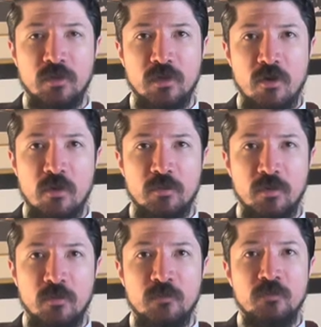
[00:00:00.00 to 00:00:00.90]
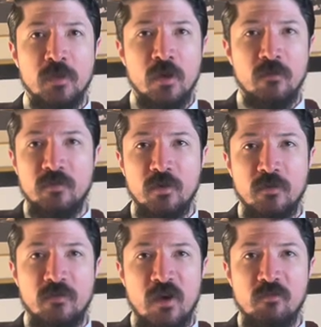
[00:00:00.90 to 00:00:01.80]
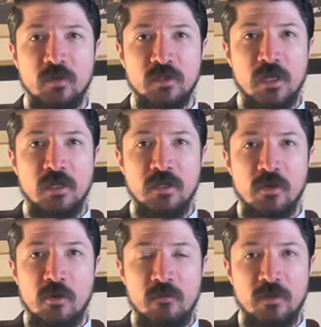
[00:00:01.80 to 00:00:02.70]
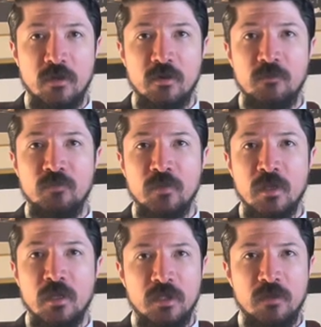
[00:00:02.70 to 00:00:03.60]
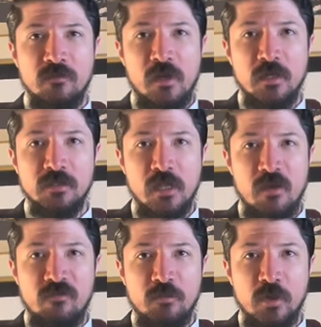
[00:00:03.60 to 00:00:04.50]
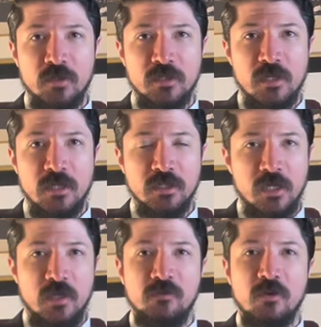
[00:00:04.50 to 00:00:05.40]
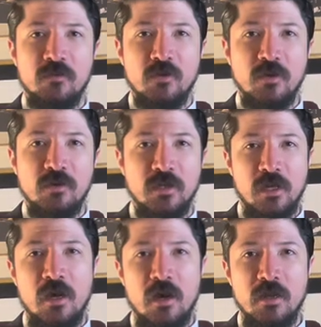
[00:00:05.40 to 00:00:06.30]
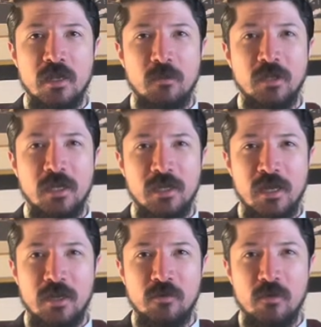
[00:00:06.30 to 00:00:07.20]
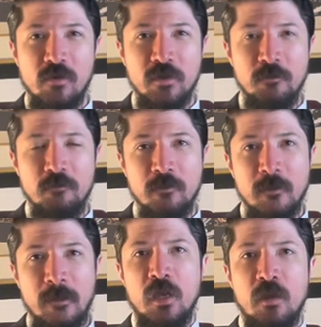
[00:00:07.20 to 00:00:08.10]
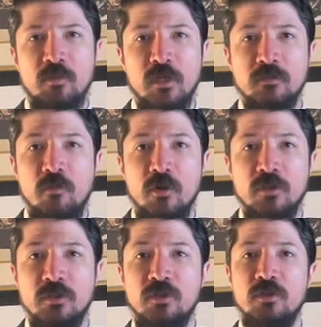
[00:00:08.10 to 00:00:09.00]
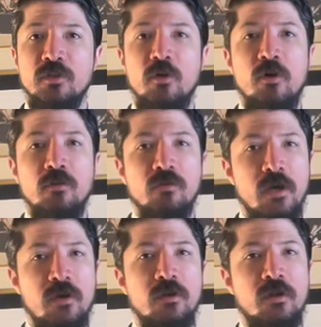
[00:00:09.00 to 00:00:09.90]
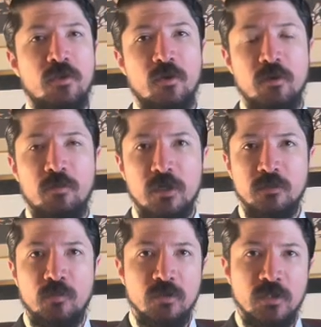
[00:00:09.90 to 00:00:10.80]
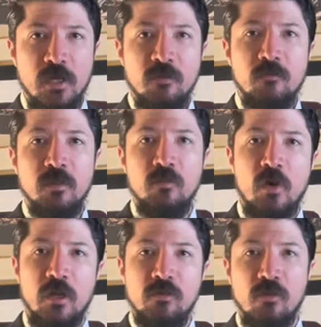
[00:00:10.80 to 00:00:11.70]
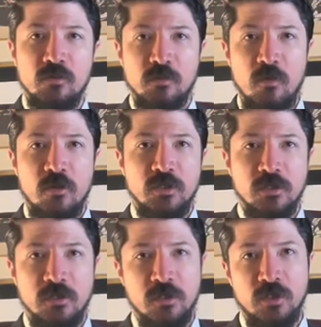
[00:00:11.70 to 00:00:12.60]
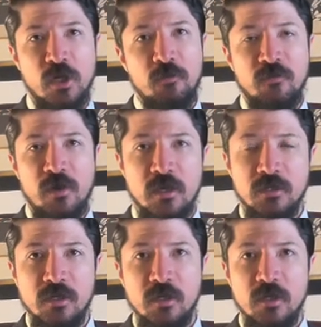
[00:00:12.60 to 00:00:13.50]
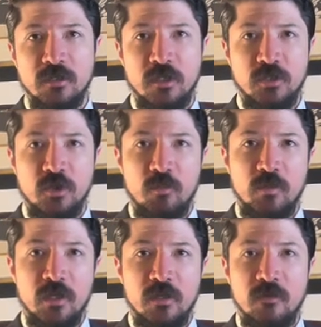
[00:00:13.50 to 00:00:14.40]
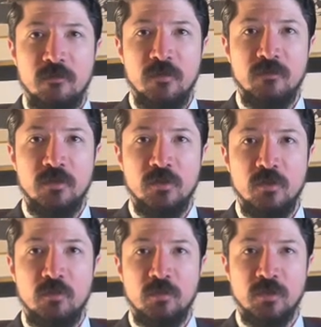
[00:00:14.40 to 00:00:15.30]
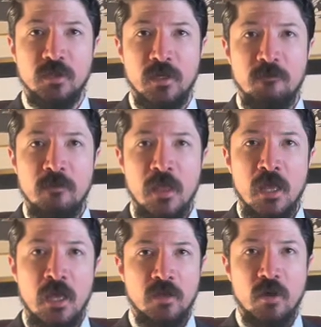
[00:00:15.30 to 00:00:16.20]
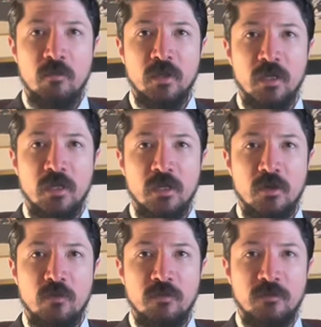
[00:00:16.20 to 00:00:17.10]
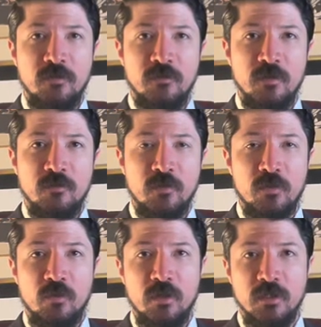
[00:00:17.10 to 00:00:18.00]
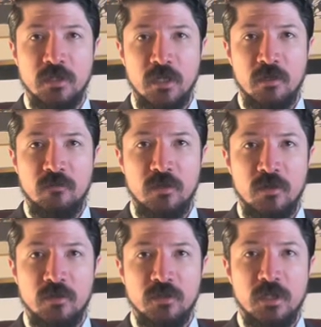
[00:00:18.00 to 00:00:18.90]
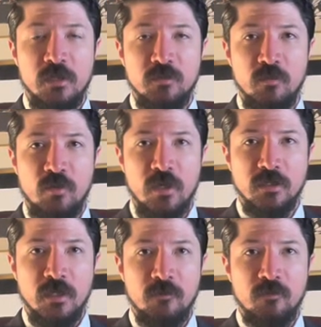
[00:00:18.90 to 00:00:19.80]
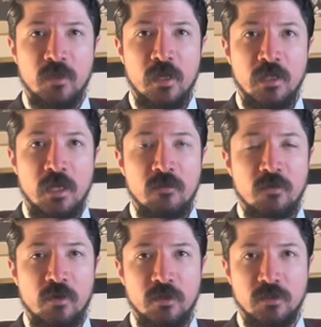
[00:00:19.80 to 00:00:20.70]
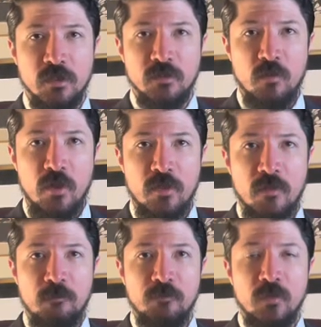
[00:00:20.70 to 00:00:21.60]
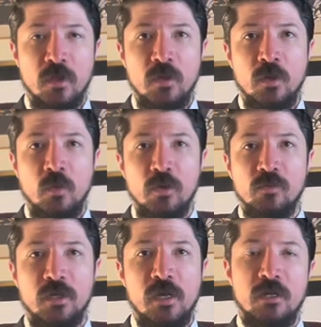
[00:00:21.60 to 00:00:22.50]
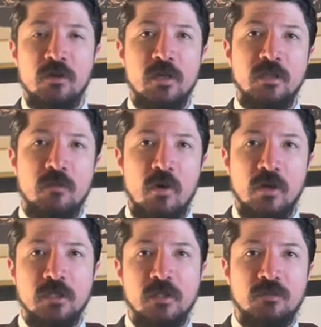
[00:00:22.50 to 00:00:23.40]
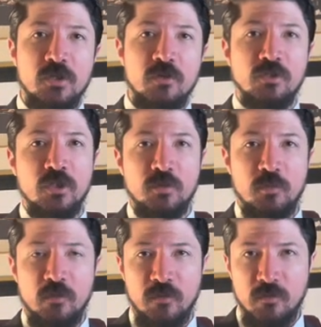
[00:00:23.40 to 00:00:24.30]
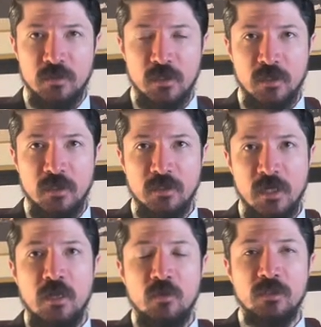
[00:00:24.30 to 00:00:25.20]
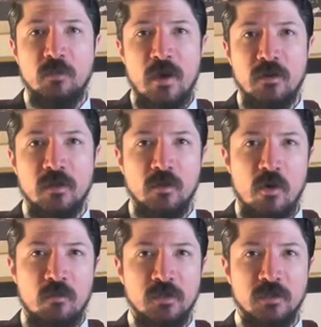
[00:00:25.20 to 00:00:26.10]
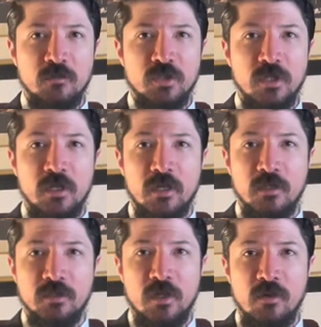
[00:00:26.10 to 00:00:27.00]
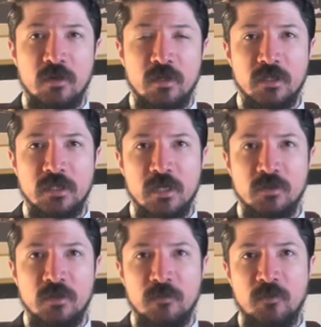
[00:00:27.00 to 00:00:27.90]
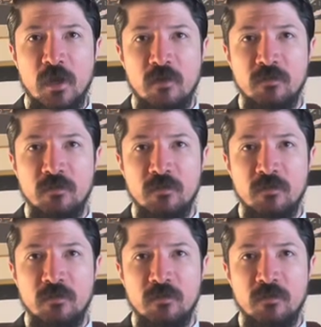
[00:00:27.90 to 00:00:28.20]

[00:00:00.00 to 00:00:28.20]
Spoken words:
a brilliant ARPU of 35% year over year. This solidifies live person as a key frontrunner in a hot M&A category. Apple has margins all around at 30+%, meanwhile gross margins on Shopify, ticker SHOP, 52%, and coming in at over 50 for 3 consecutive years keeps impressing. They have earnings this month. We reiterate that markets have shown such beautiful resilience, and anyone spouting alarmism, Shilling, Hysteria, etc.